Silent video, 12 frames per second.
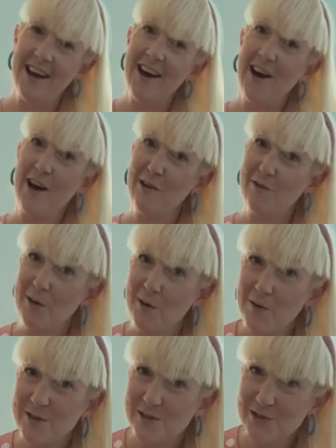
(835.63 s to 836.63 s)
I
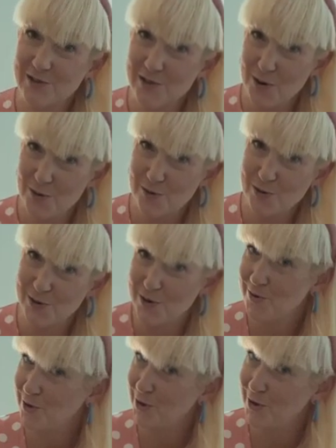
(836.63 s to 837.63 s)
feel so
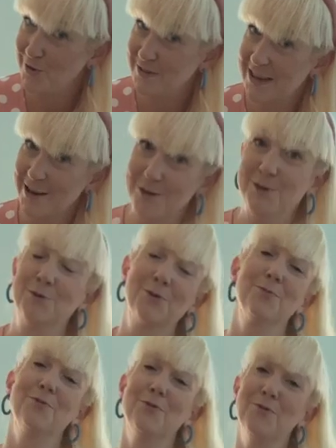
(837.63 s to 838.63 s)
cute and
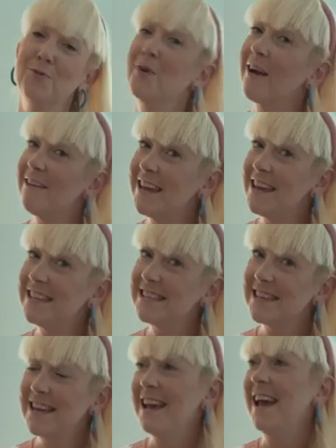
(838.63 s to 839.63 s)
adorable wearing it.
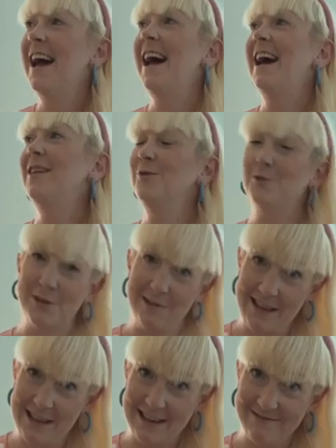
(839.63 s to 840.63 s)
Not only
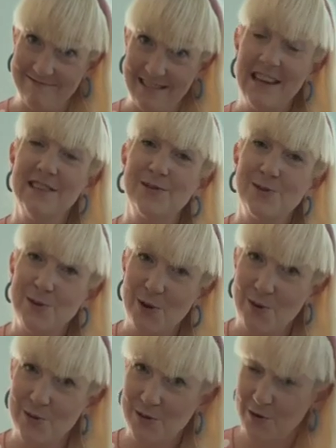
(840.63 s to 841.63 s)
that, it's
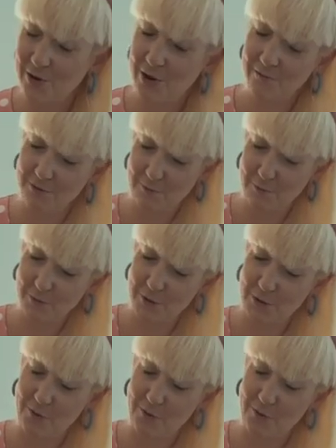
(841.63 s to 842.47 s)
so comfortable to